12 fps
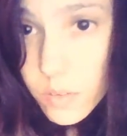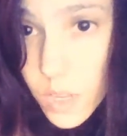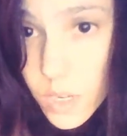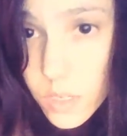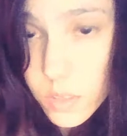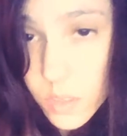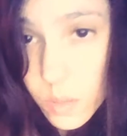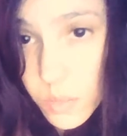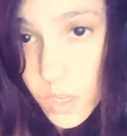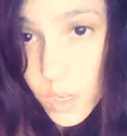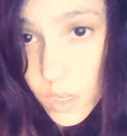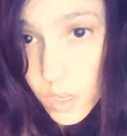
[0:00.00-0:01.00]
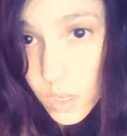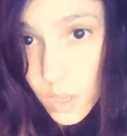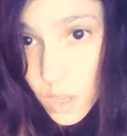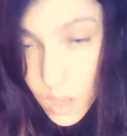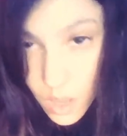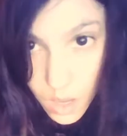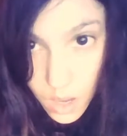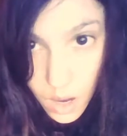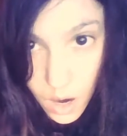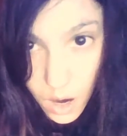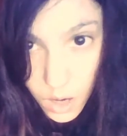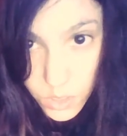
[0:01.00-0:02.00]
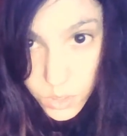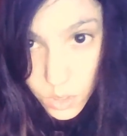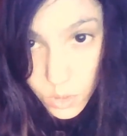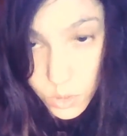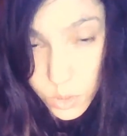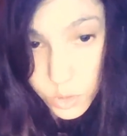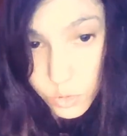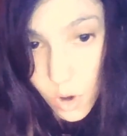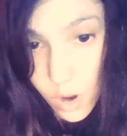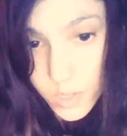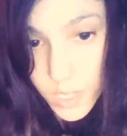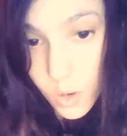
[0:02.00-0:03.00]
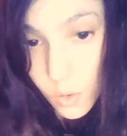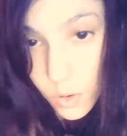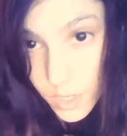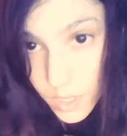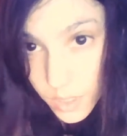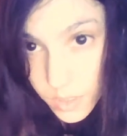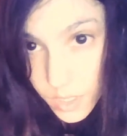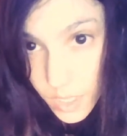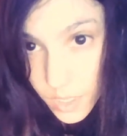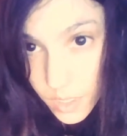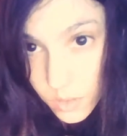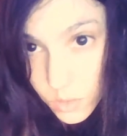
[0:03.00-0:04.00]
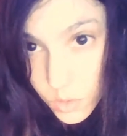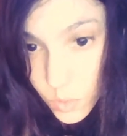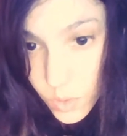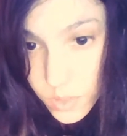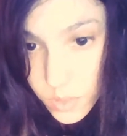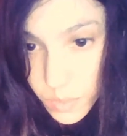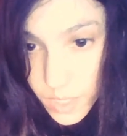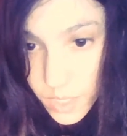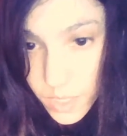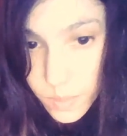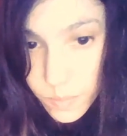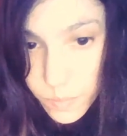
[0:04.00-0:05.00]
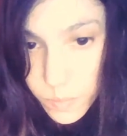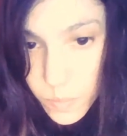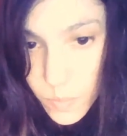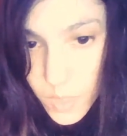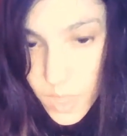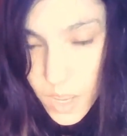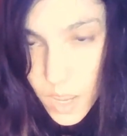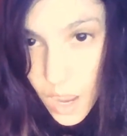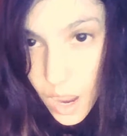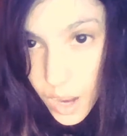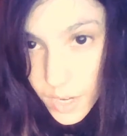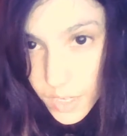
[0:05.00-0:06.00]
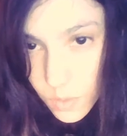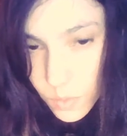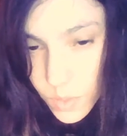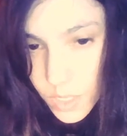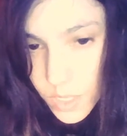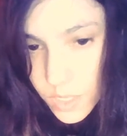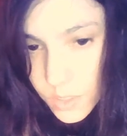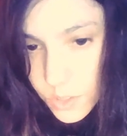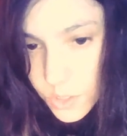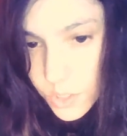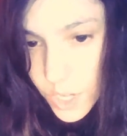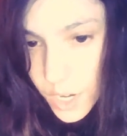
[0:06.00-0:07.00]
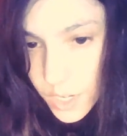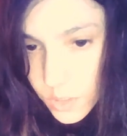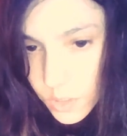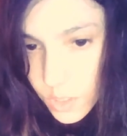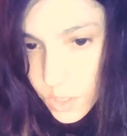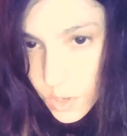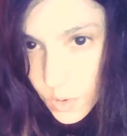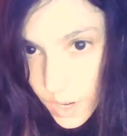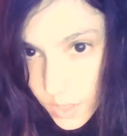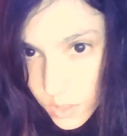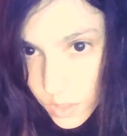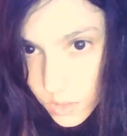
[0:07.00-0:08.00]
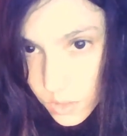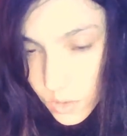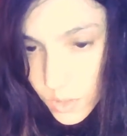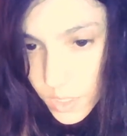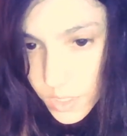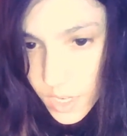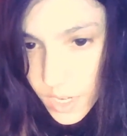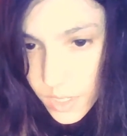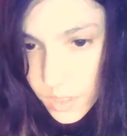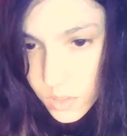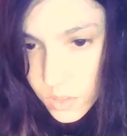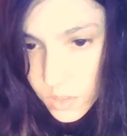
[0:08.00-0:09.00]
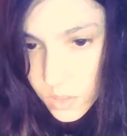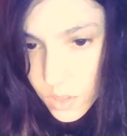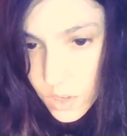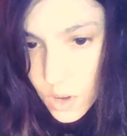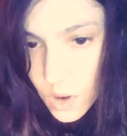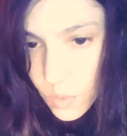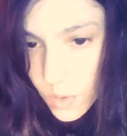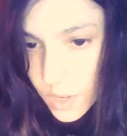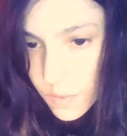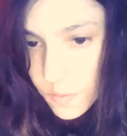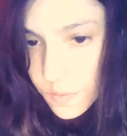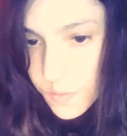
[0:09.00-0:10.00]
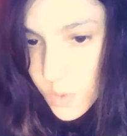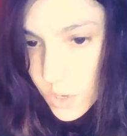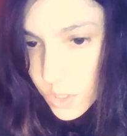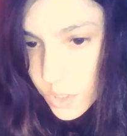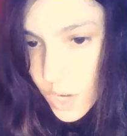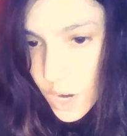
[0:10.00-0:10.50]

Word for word: So if I feel I have a lot of control over the symbol, I really feel like in my heart, like my emotional values with respect to this symbol.